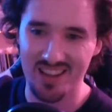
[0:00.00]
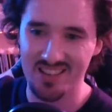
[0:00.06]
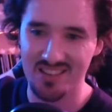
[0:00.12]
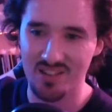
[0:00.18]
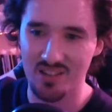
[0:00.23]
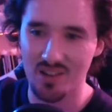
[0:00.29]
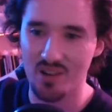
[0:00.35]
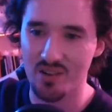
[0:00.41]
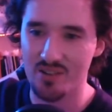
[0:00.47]
still
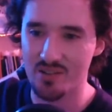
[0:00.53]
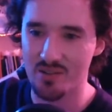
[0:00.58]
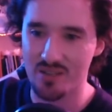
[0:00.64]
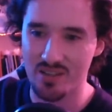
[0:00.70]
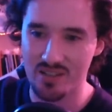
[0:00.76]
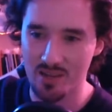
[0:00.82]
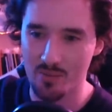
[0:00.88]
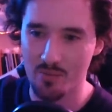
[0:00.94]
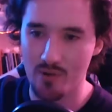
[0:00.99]
can't do
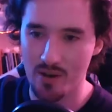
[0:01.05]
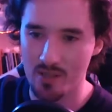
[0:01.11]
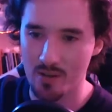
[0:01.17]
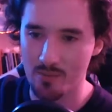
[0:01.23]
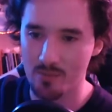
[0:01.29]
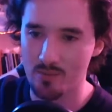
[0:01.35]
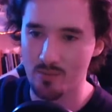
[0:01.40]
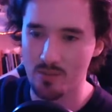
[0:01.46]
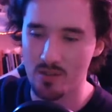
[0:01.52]
things like press
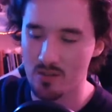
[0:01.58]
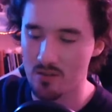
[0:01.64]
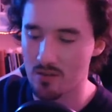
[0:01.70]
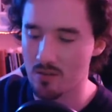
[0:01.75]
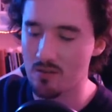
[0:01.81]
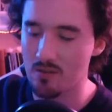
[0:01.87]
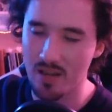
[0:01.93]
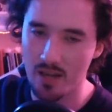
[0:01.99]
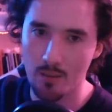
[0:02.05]
ups, which is
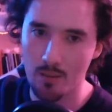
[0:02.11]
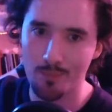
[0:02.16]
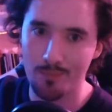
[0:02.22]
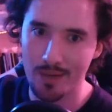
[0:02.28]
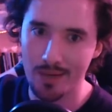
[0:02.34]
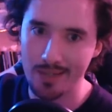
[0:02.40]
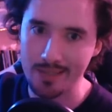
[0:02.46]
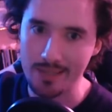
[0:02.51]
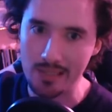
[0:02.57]
annoying.
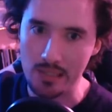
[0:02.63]
But